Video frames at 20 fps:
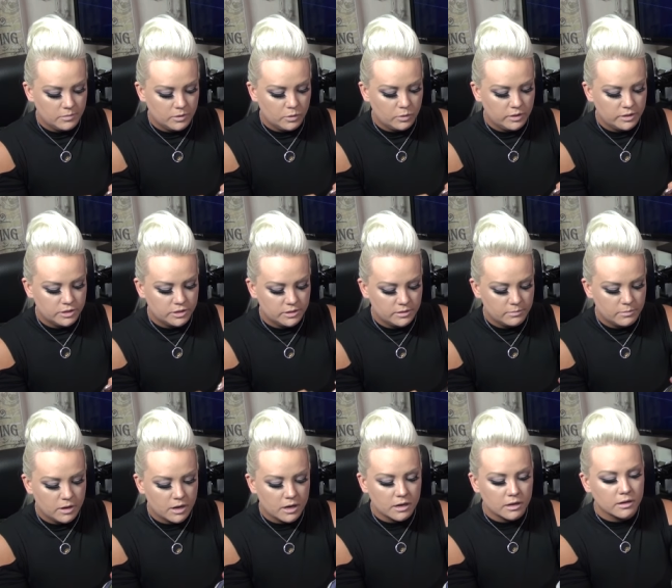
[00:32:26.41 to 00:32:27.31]
Question
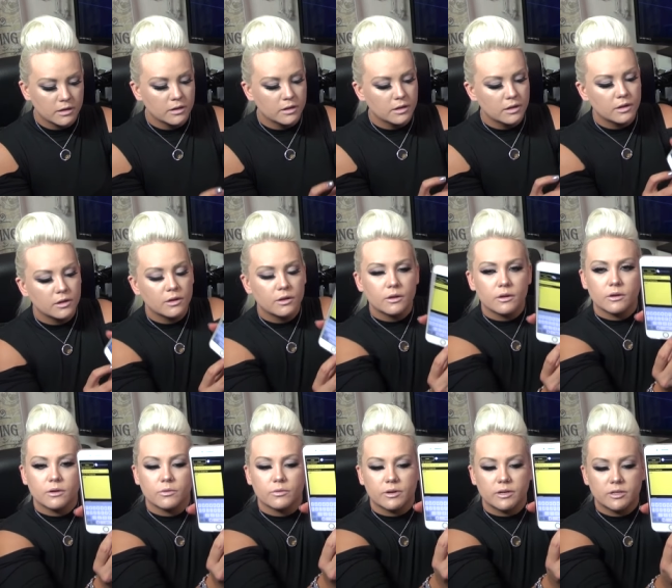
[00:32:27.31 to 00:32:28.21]
mark.
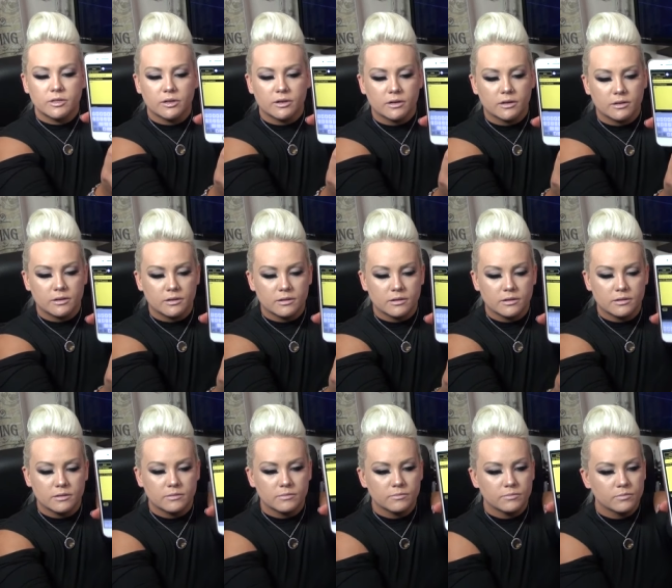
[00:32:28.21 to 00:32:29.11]
Return.
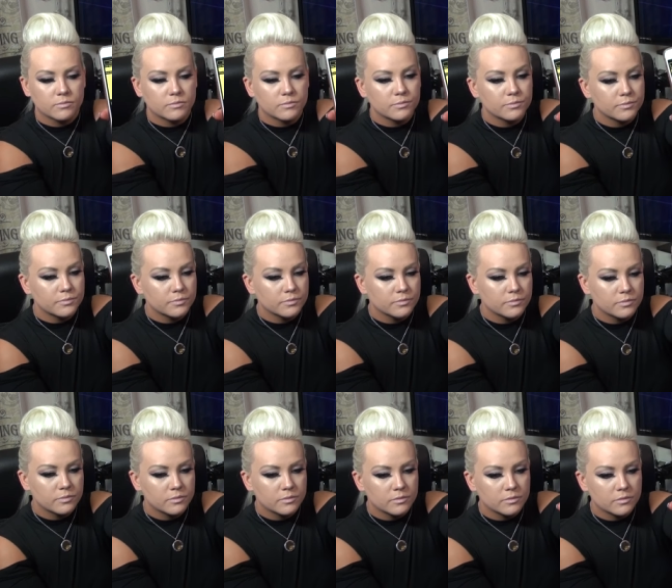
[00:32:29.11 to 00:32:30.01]

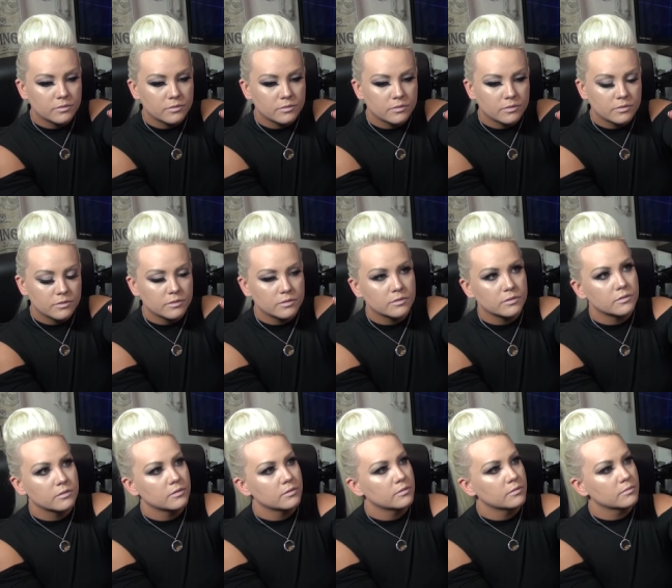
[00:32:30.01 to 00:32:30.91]
Soft.
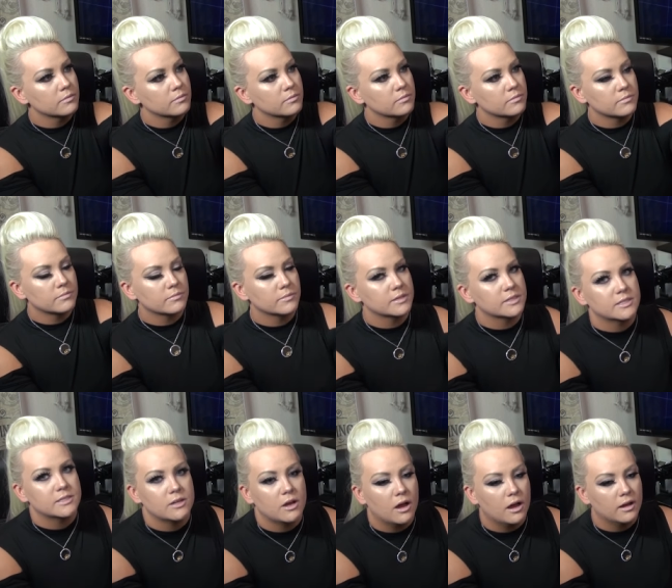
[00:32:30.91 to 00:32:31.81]

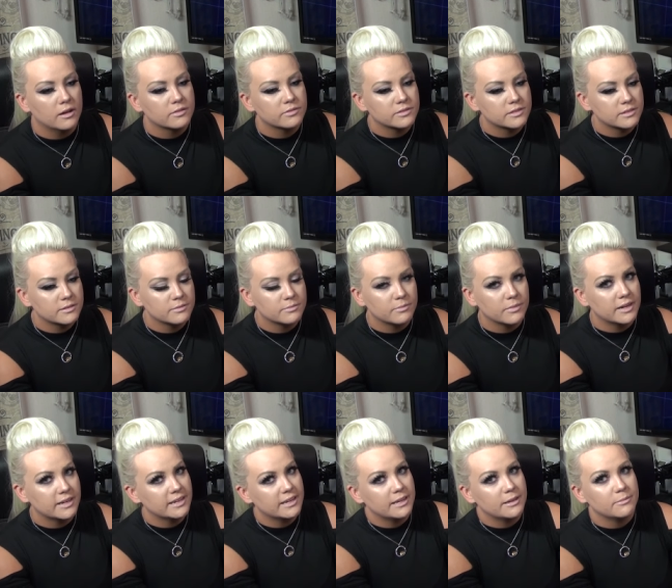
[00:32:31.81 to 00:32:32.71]
Soft.
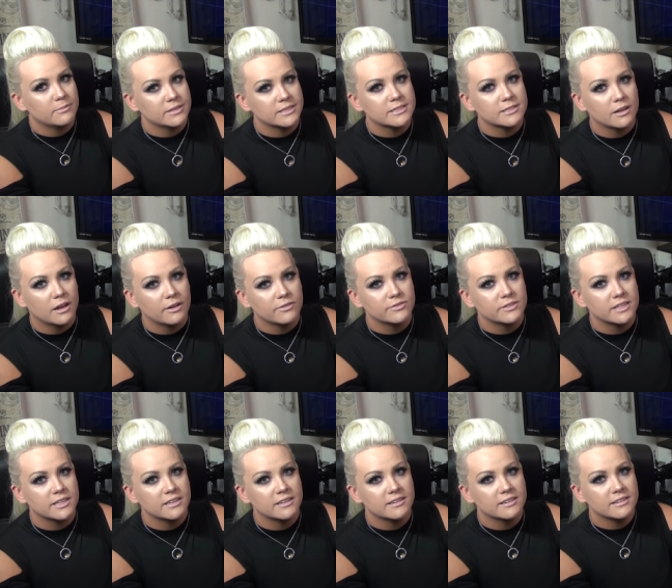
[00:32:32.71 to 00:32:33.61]
My name is
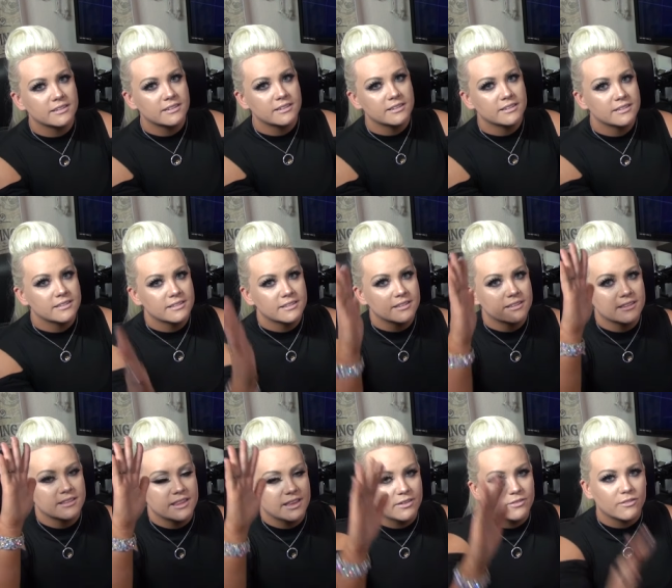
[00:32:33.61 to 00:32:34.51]
Softy.
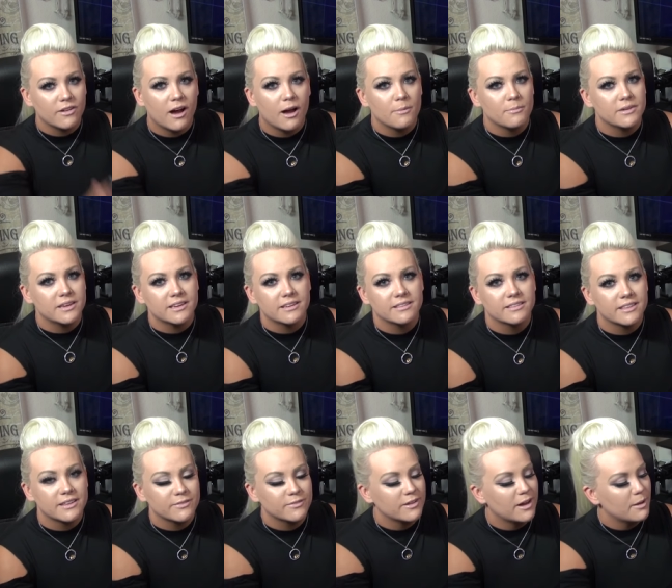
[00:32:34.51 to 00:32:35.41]
They've got me.
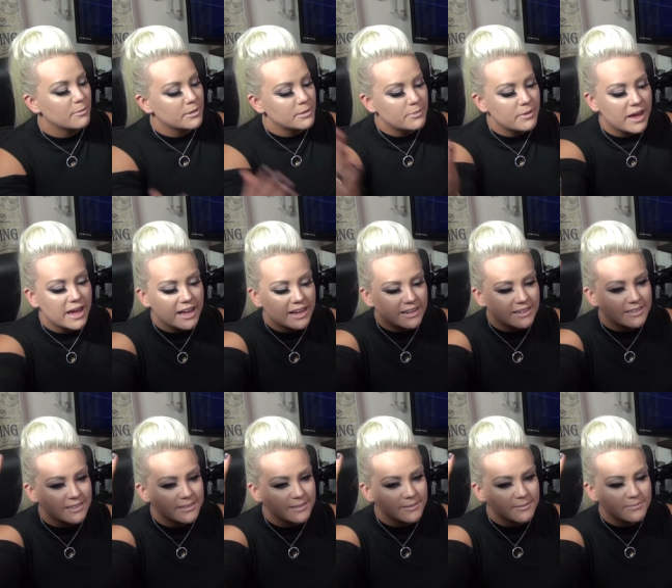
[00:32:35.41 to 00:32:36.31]
They've got me
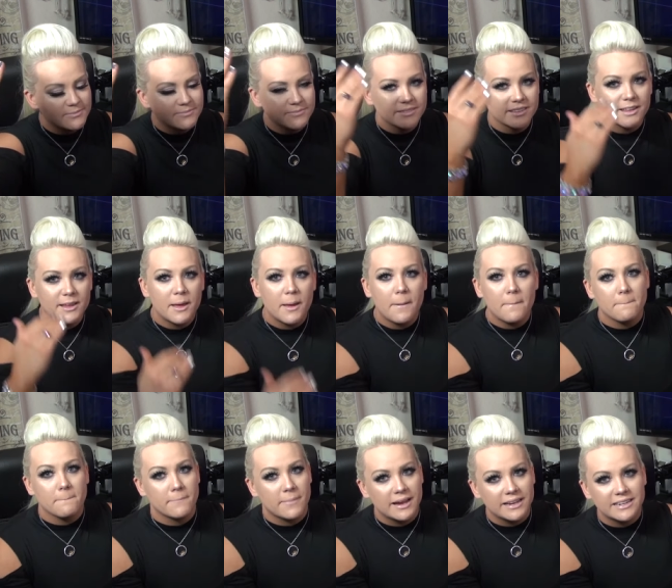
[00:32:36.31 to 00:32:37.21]
pegged.
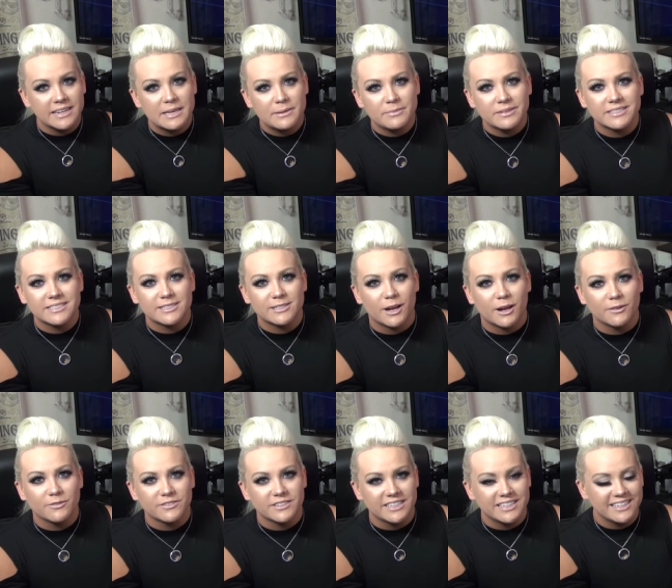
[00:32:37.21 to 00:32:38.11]
My name is
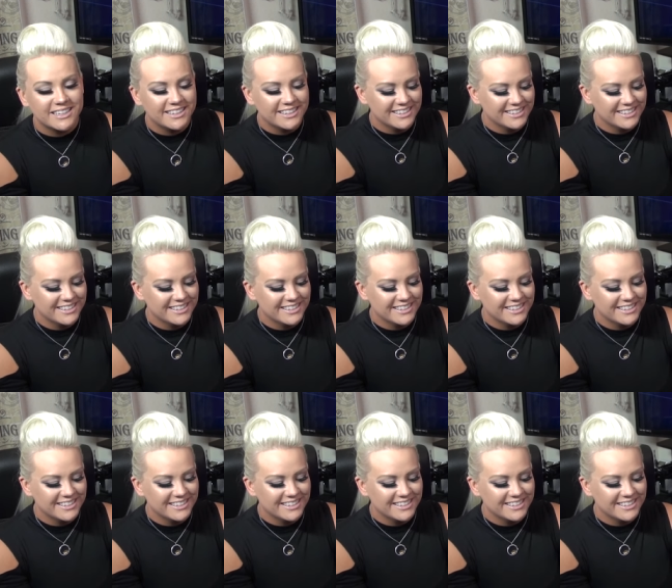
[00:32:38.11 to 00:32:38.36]
Softy.